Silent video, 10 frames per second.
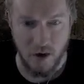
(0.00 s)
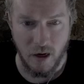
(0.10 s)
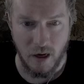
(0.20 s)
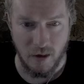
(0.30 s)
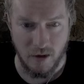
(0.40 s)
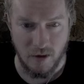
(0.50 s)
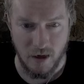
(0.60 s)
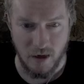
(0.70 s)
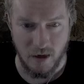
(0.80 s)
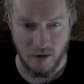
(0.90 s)
And the
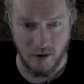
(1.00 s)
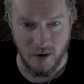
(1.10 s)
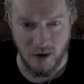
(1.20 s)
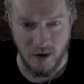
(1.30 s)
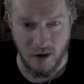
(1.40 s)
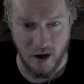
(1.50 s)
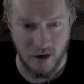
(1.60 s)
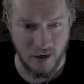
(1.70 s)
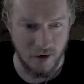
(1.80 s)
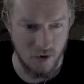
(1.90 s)
thing, like I
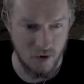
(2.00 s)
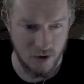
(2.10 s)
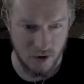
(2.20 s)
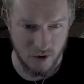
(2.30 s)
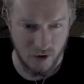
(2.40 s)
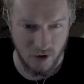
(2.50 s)
can use,